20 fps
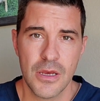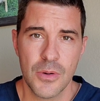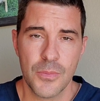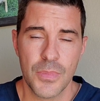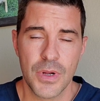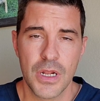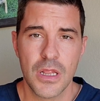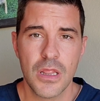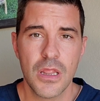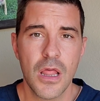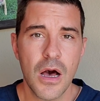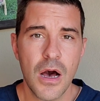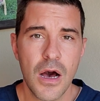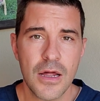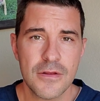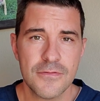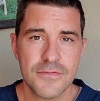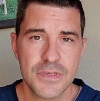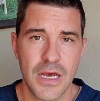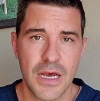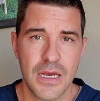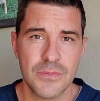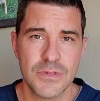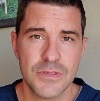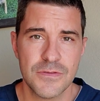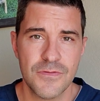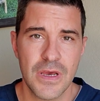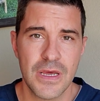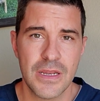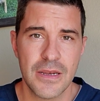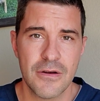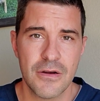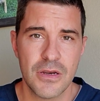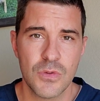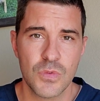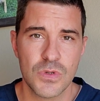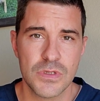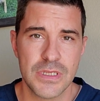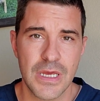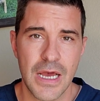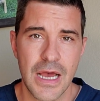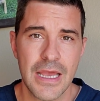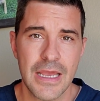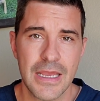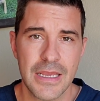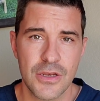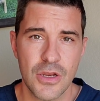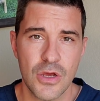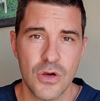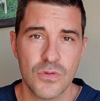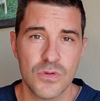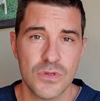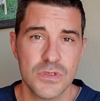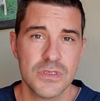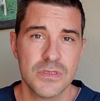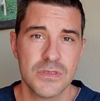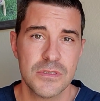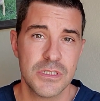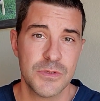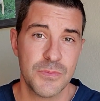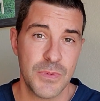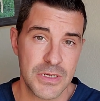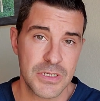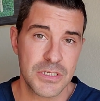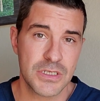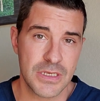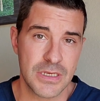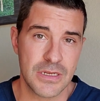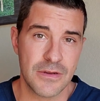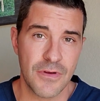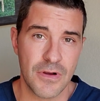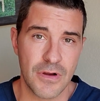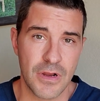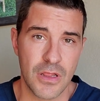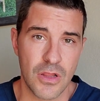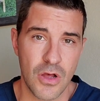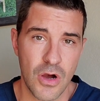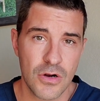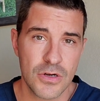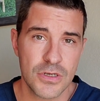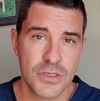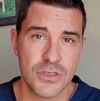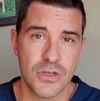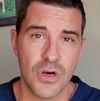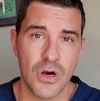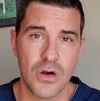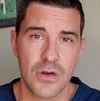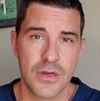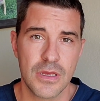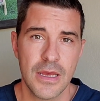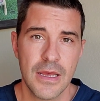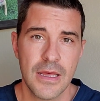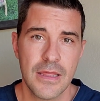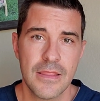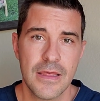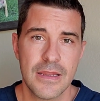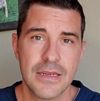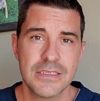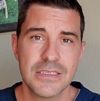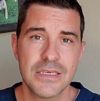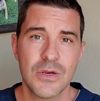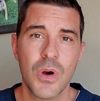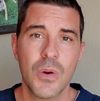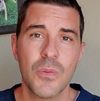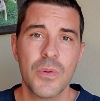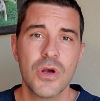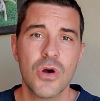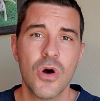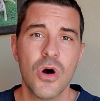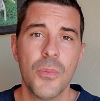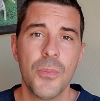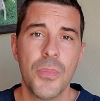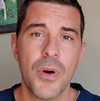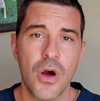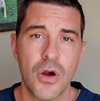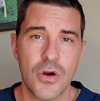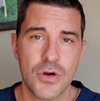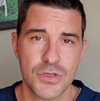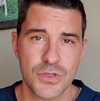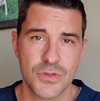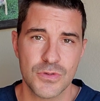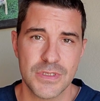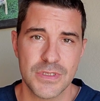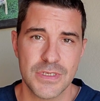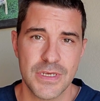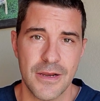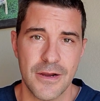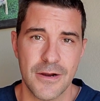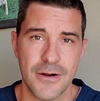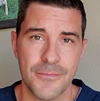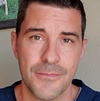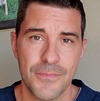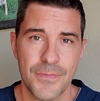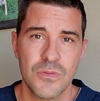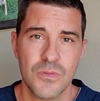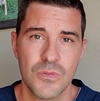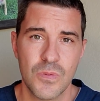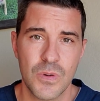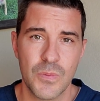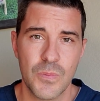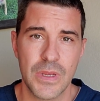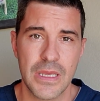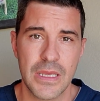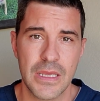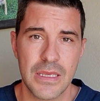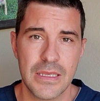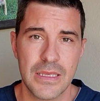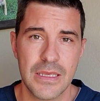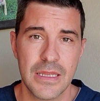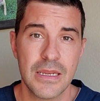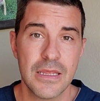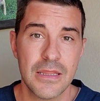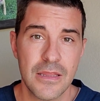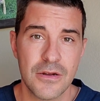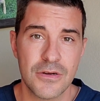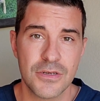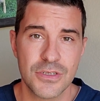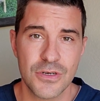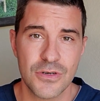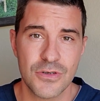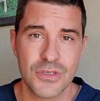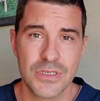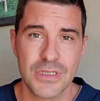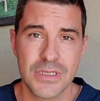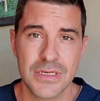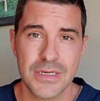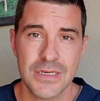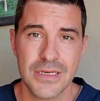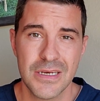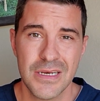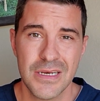But a lot of times the veterinarian will diagnose, especially in a very large dog, that it's what we call a partial tear. When we get in there surgically,